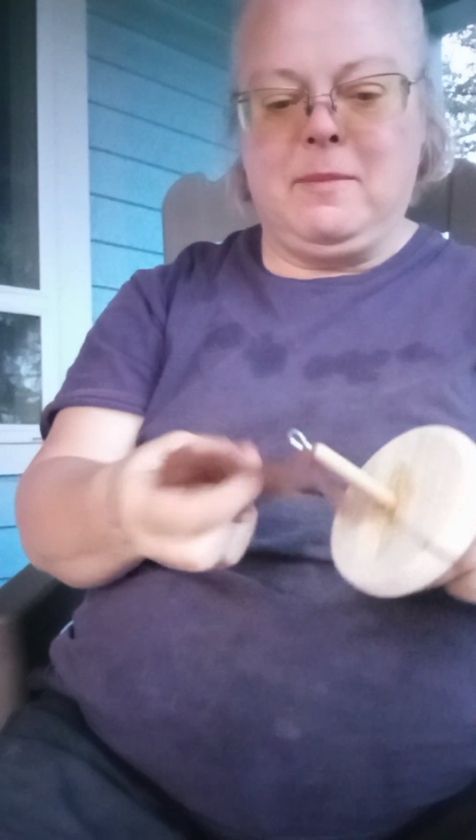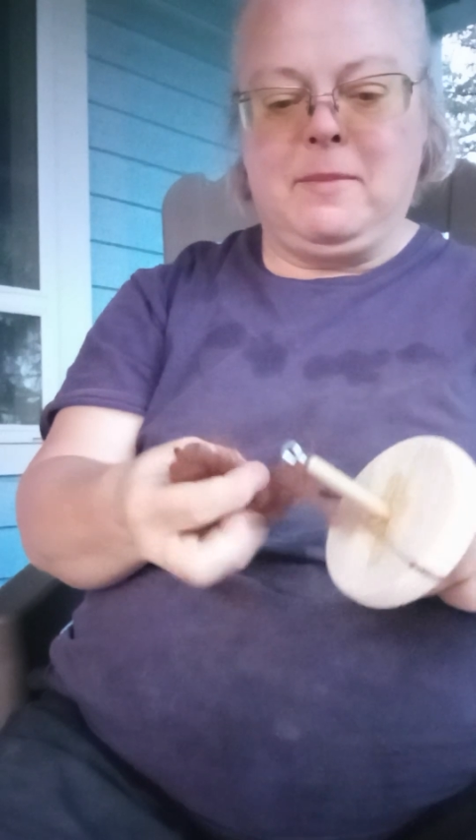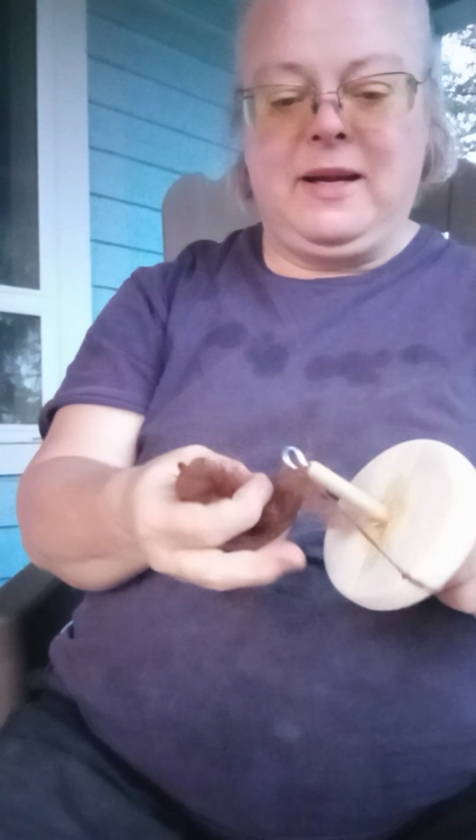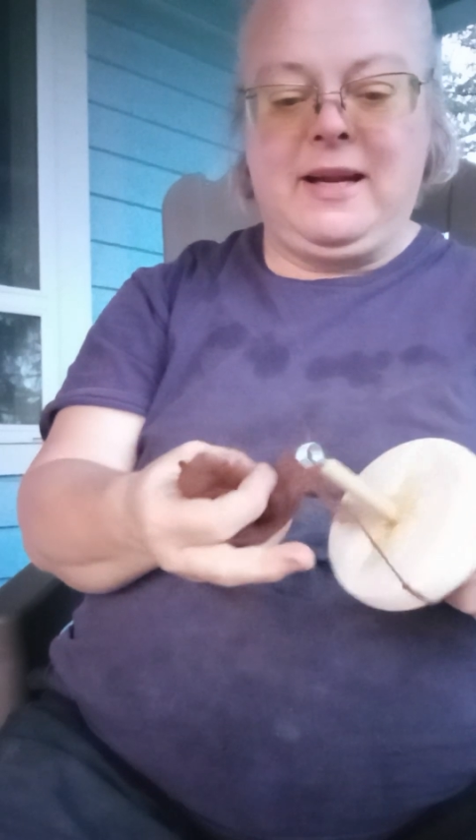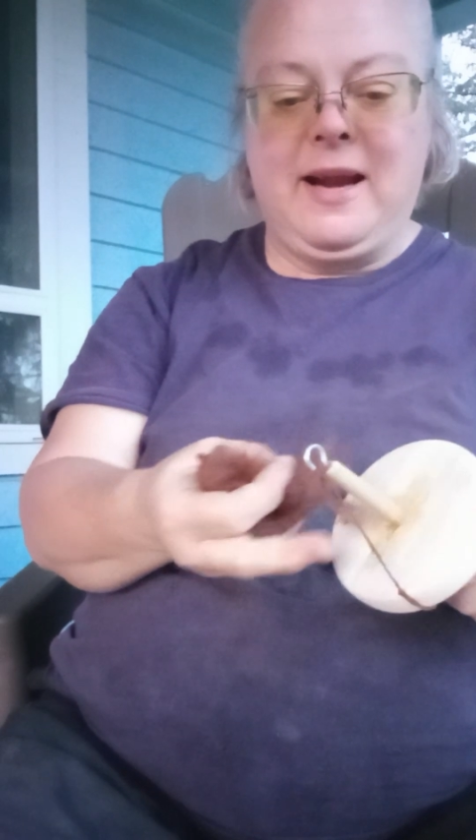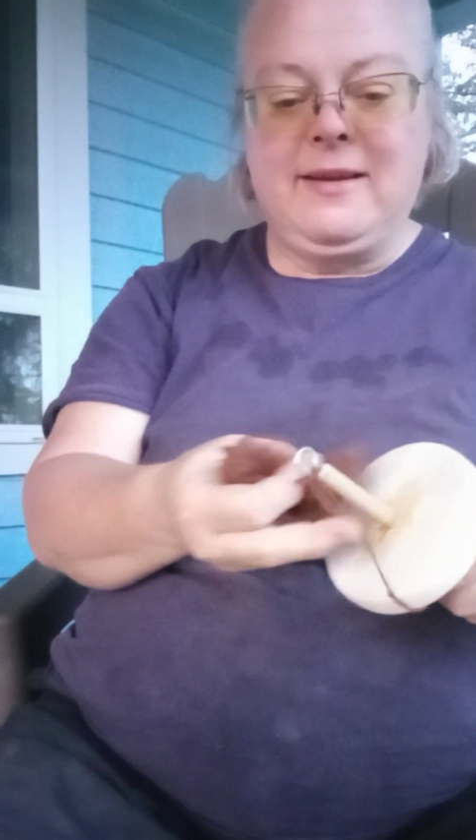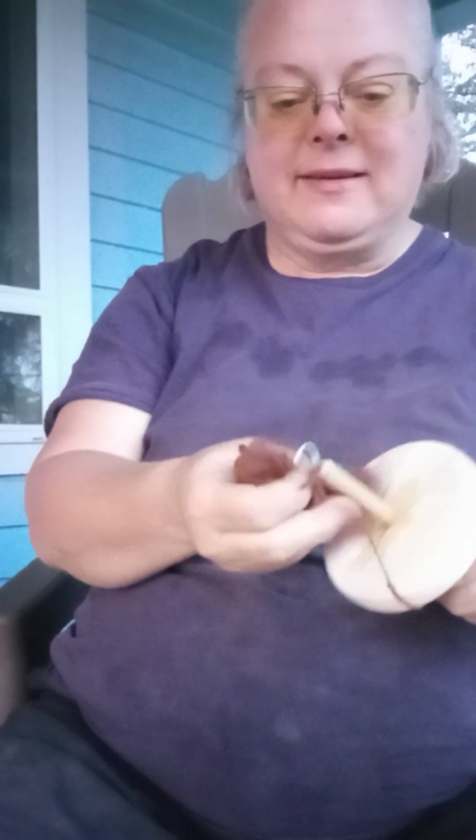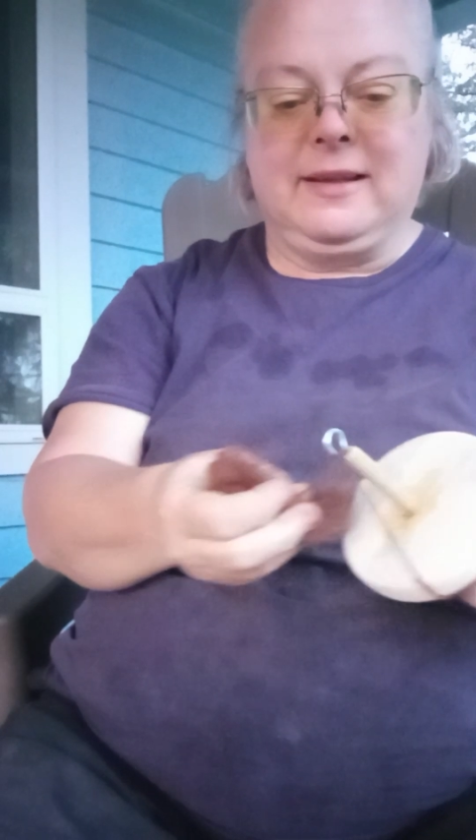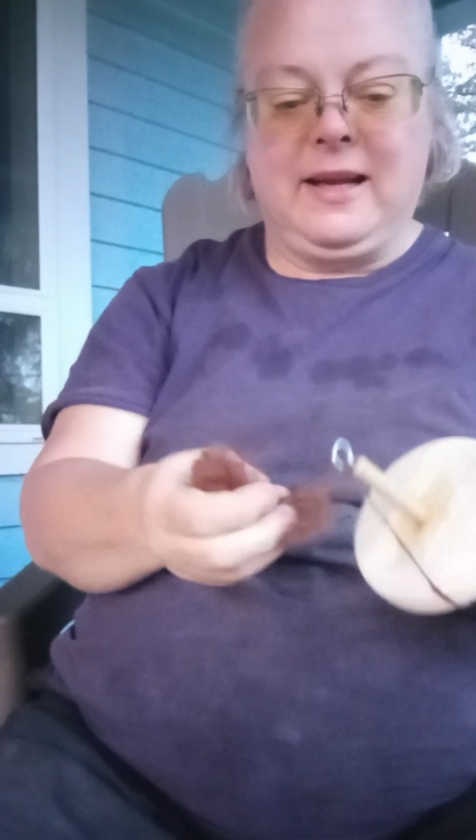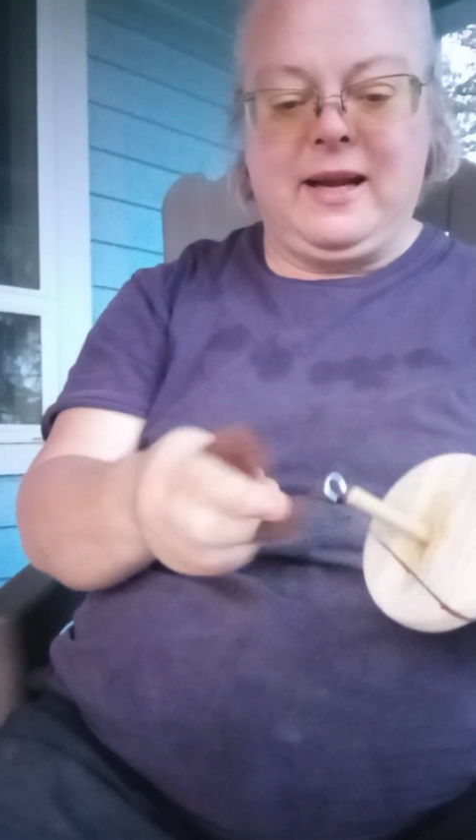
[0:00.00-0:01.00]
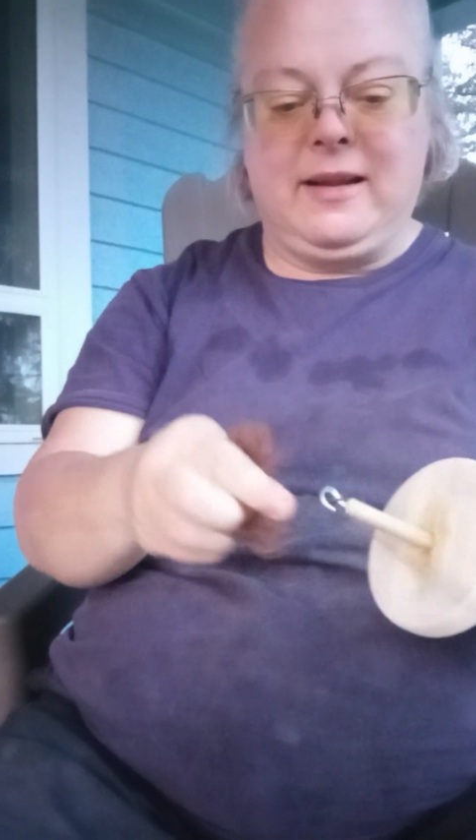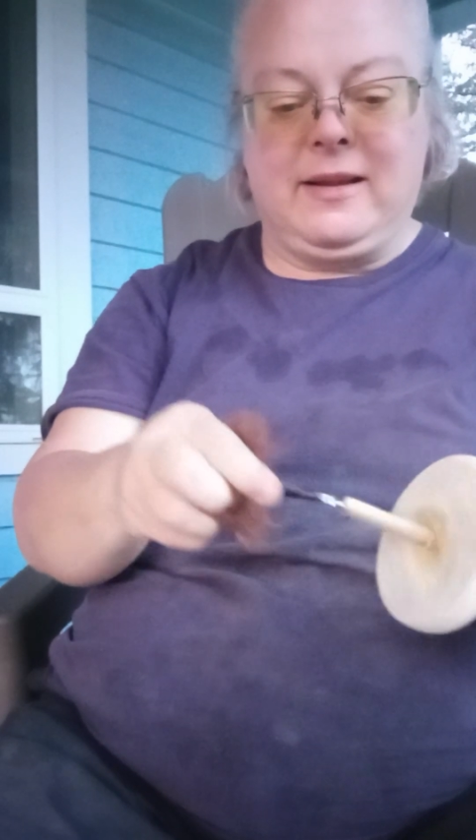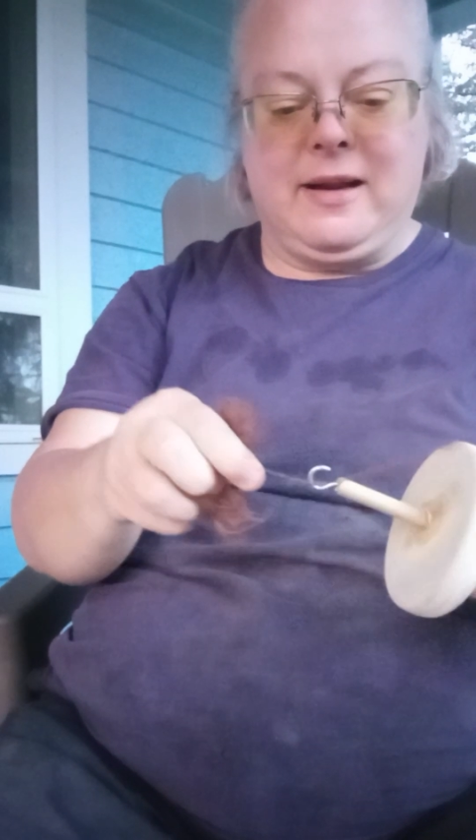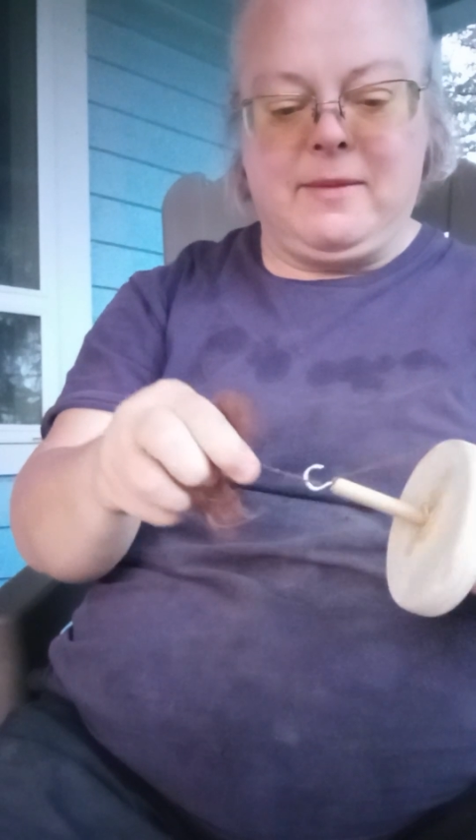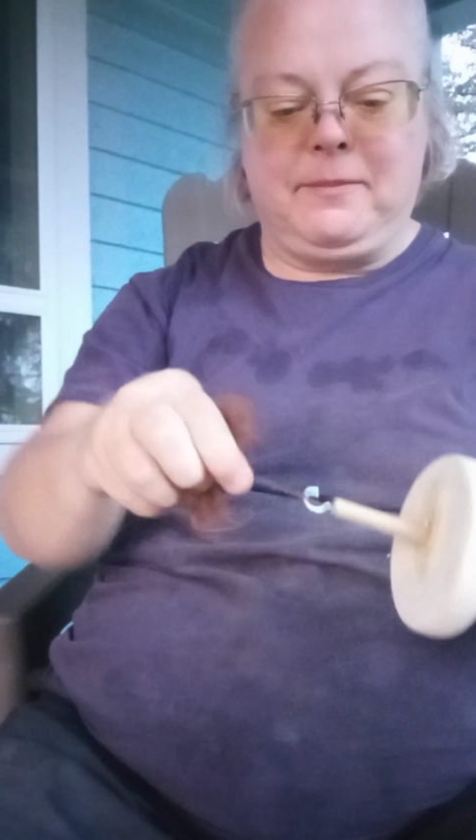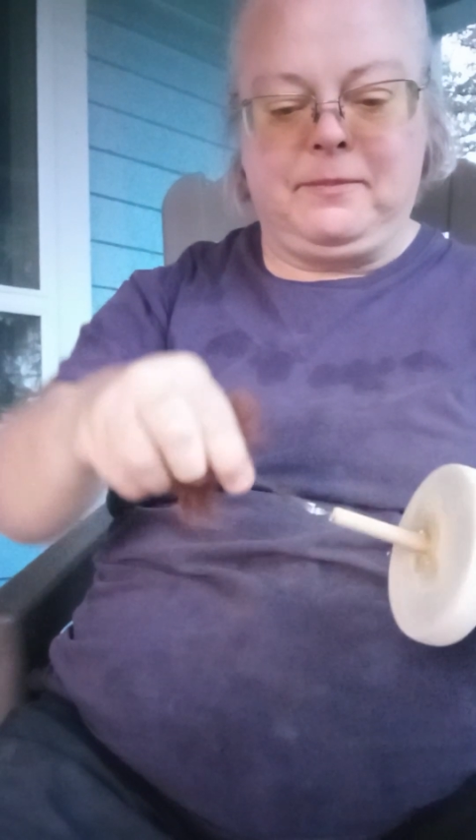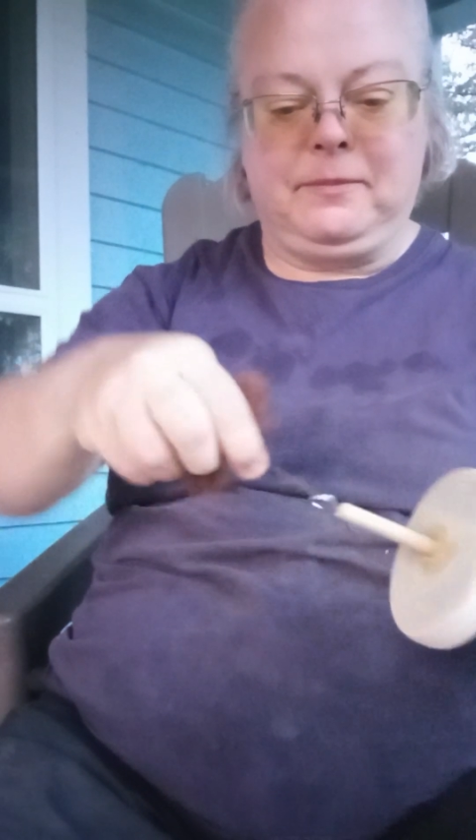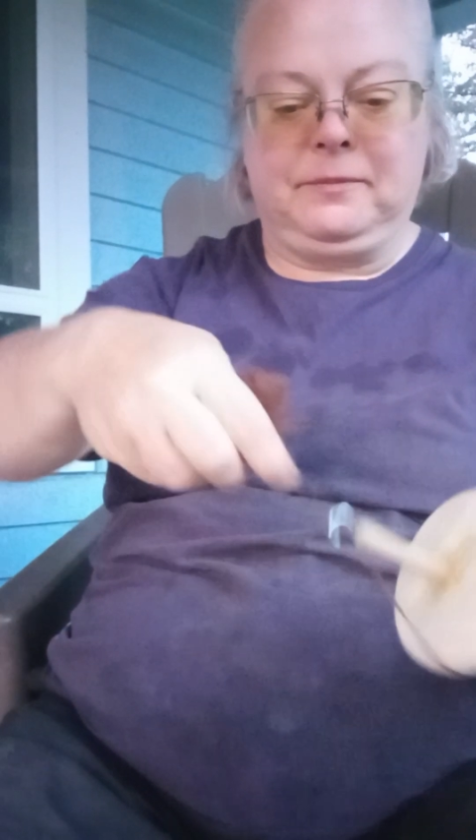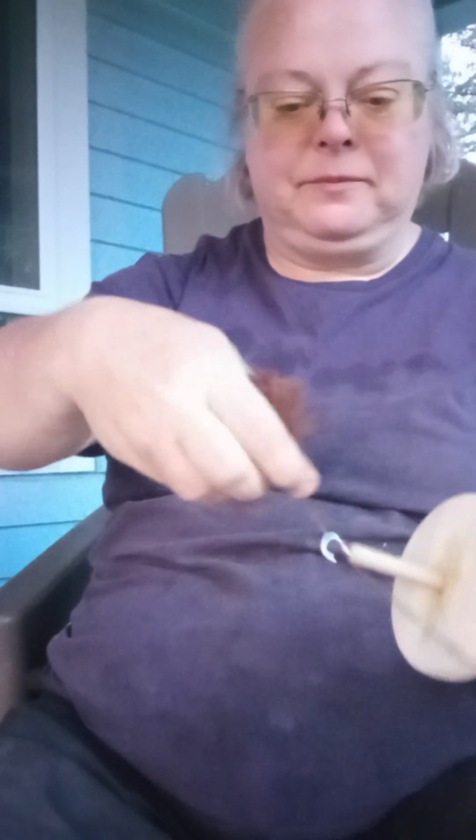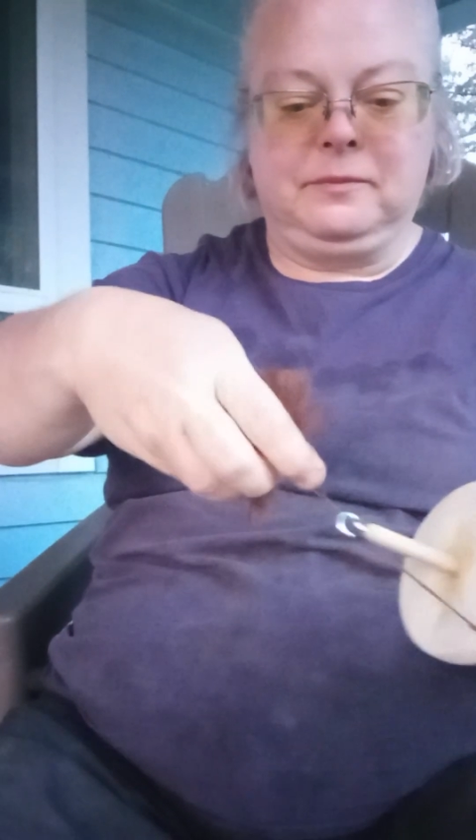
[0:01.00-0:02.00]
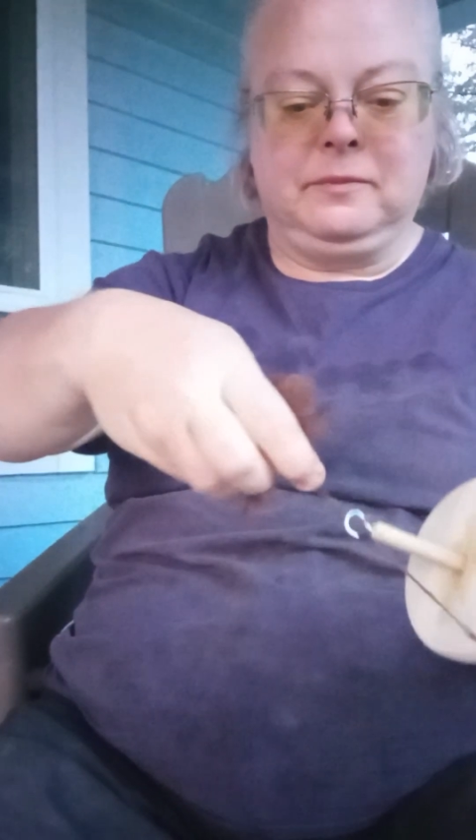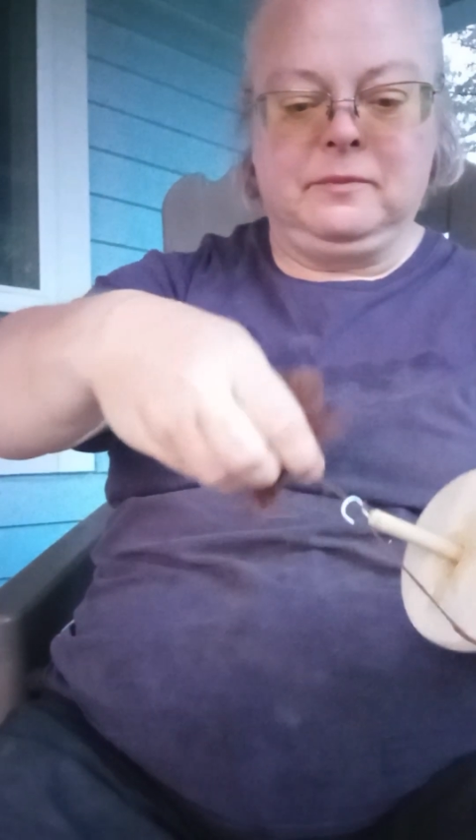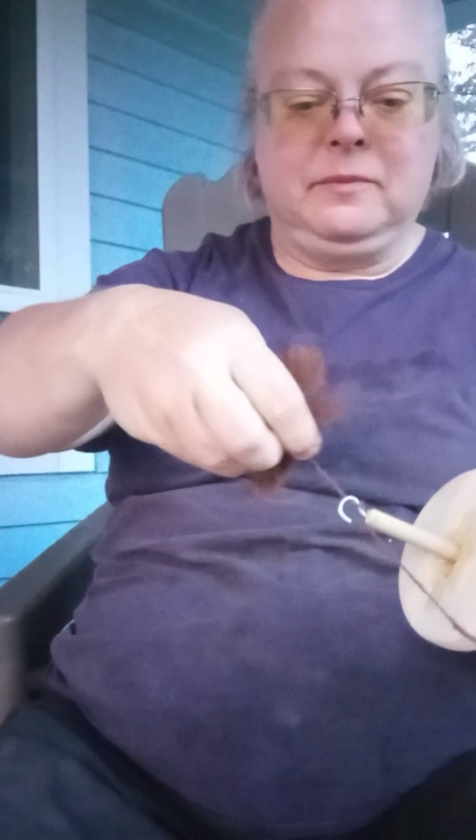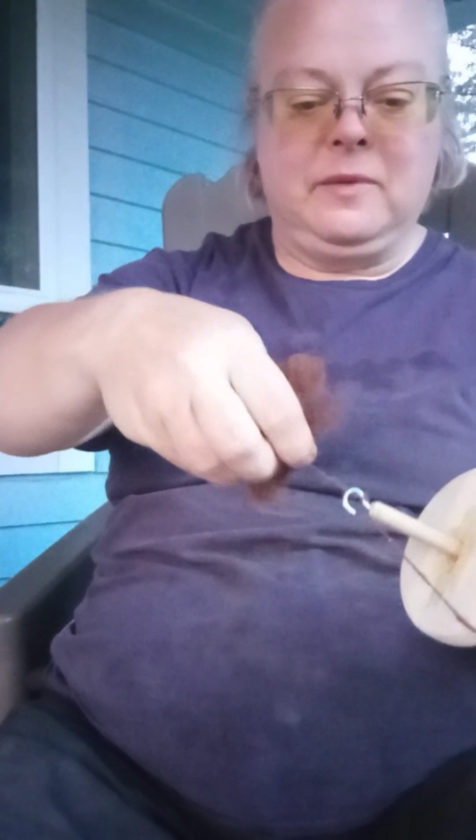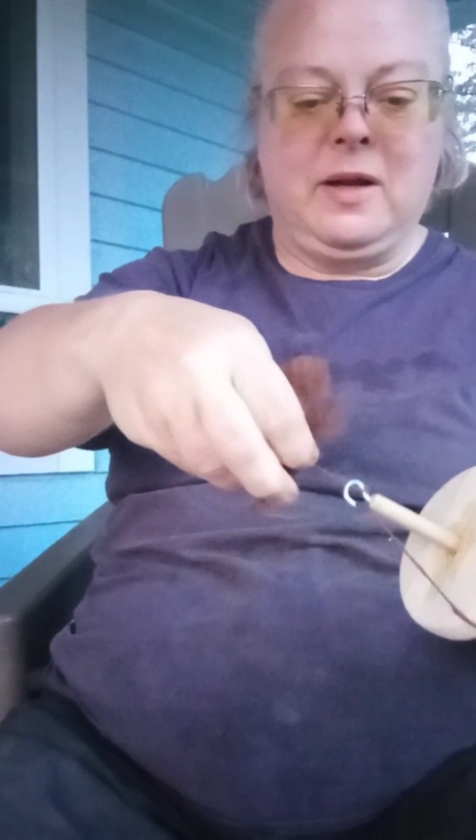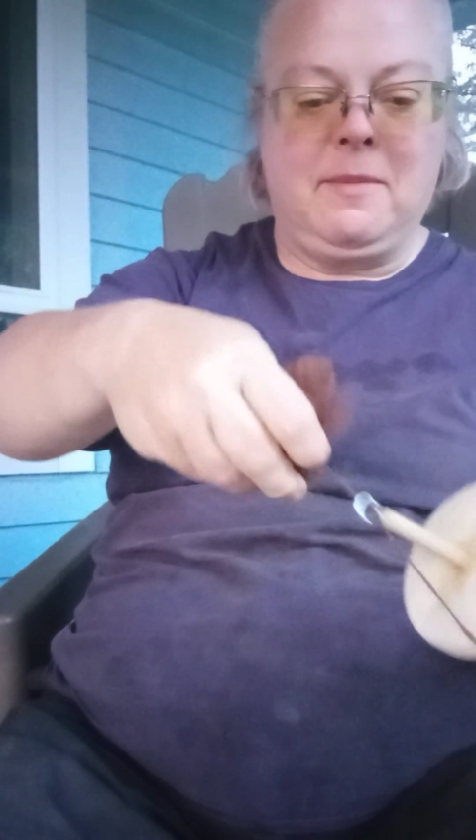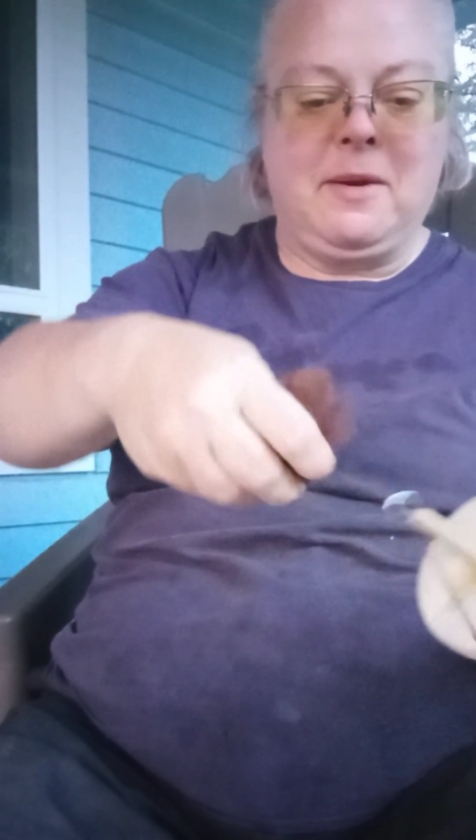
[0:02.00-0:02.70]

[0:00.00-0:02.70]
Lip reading: But he has a lathe, and I'm